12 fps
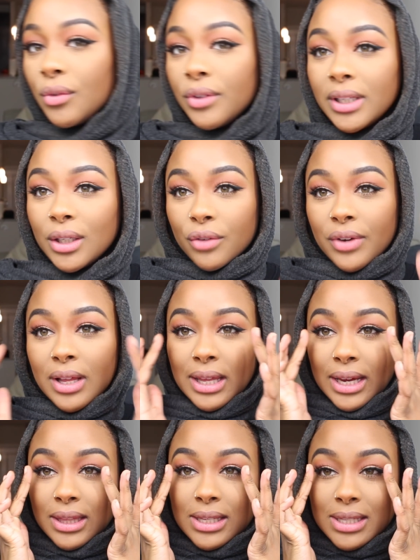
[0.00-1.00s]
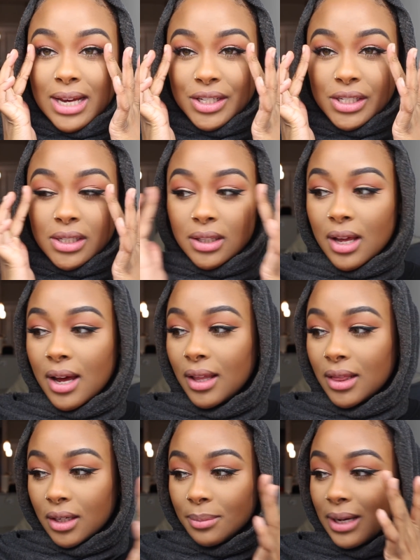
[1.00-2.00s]
don't really know if I like these lashes a
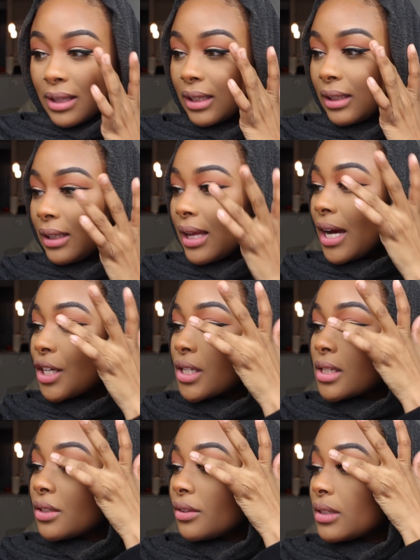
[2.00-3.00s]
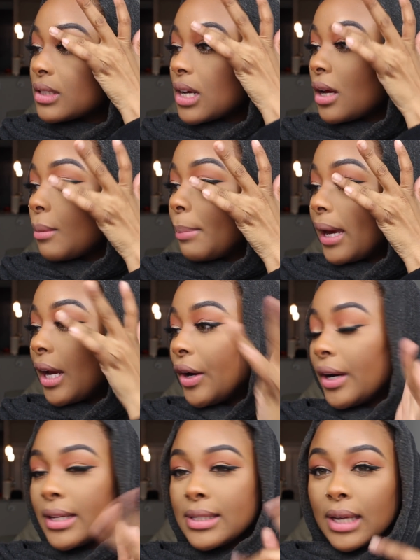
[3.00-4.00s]
lot. They're by Lilly lashes. They're in the style
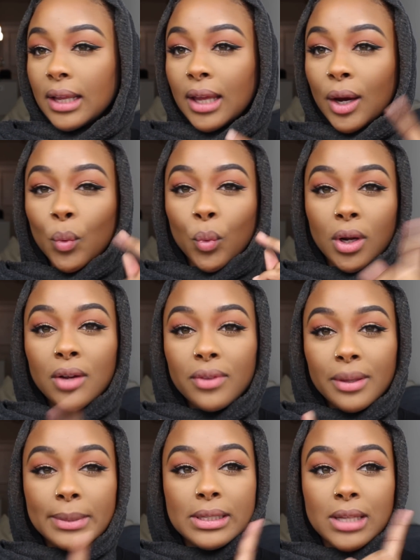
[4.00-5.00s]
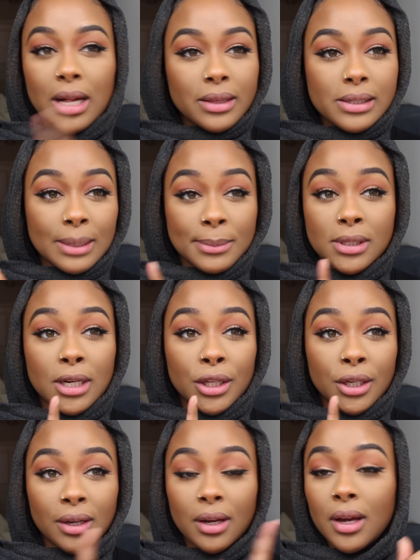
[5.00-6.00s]
Paris, and like one of them is not the same as the
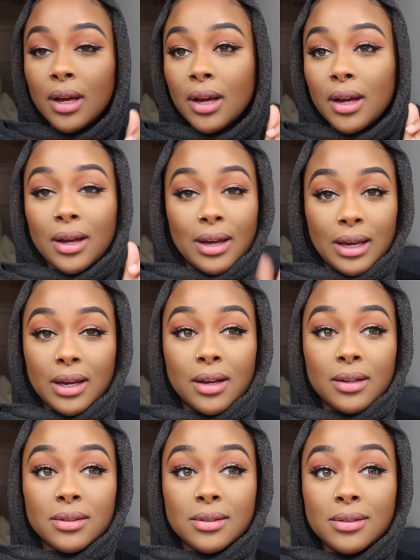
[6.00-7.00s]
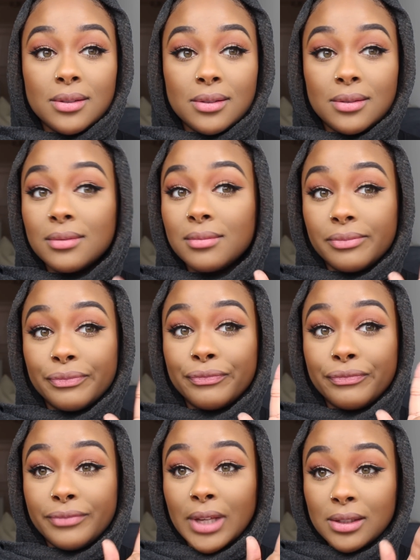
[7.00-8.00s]
other, and
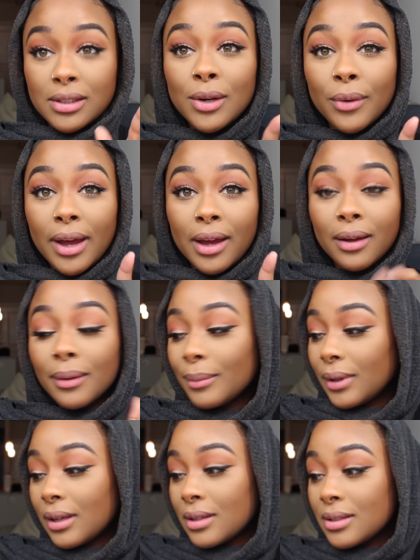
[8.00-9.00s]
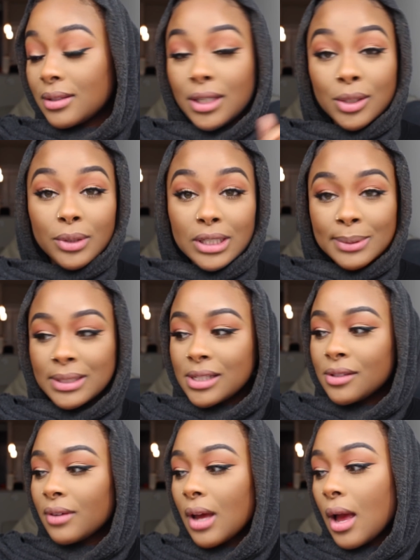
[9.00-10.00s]
that's not okay because these are
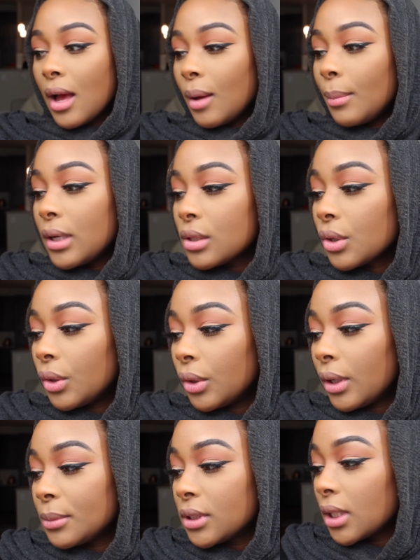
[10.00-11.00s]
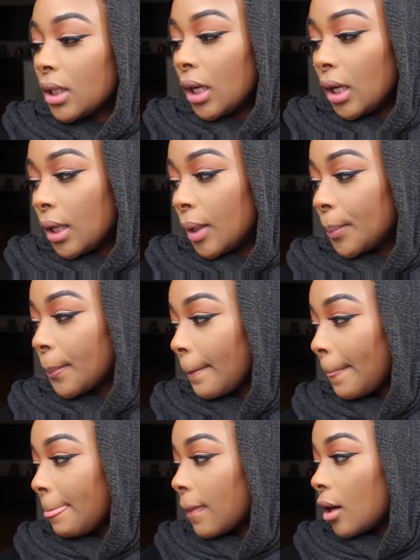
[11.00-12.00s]
expensive, but it's cool. I'm just gonna
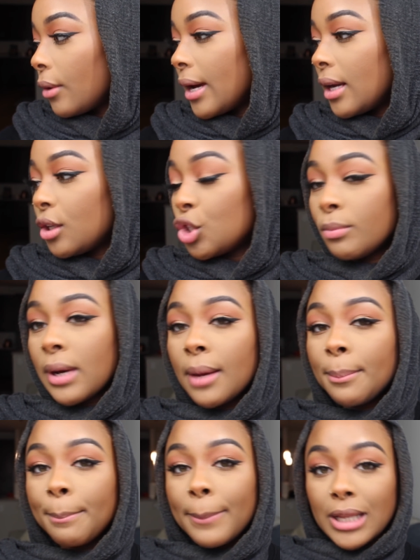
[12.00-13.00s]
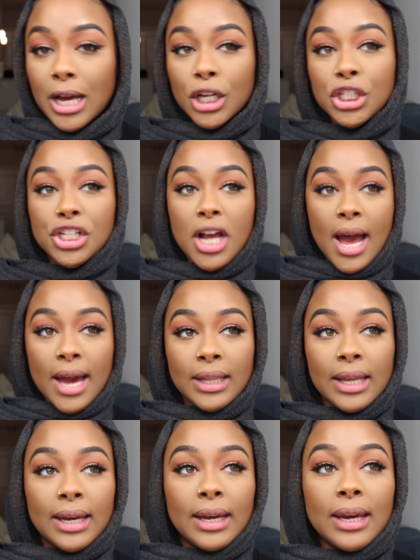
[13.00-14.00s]
go ahead and do my blush,
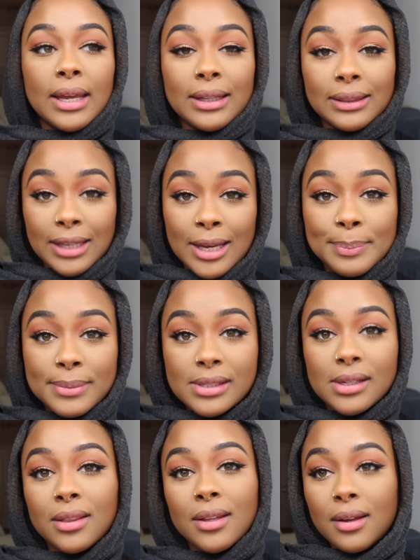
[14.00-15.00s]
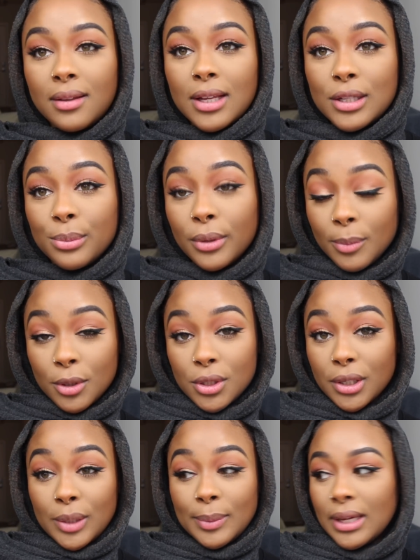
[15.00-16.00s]
highlight, and lips, and then that's pretty
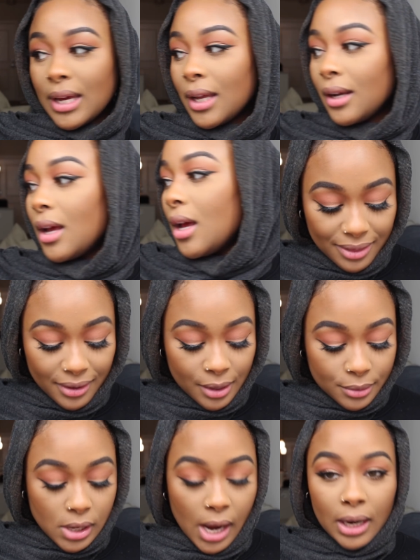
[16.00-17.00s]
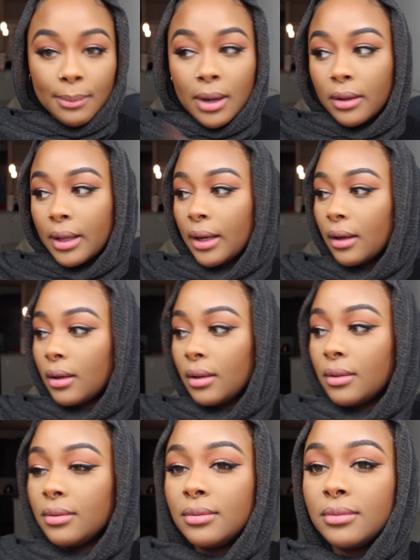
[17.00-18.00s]
much gonna be it. I think I was talking about like
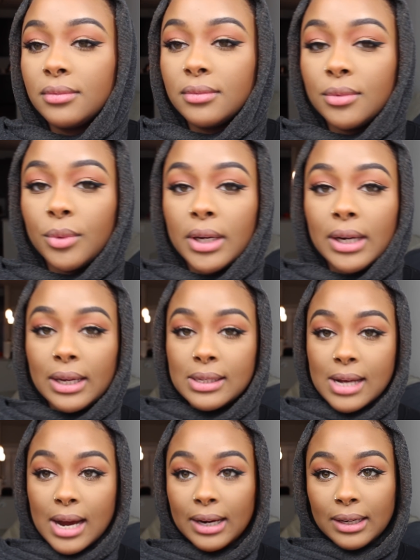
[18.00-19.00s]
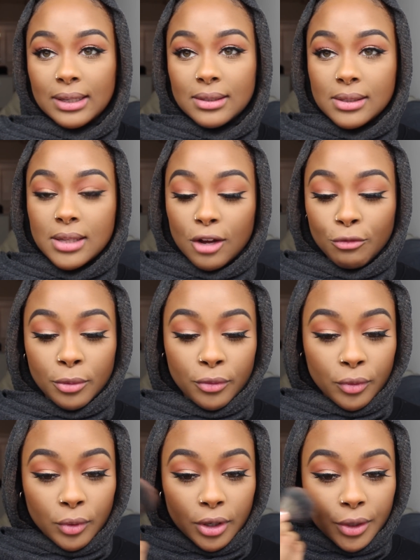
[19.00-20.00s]
what anxiety and stuff
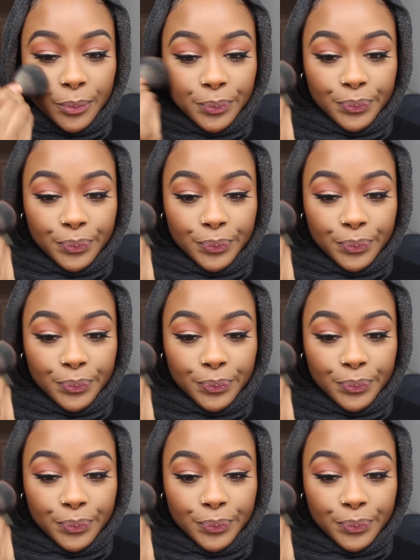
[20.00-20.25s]
before,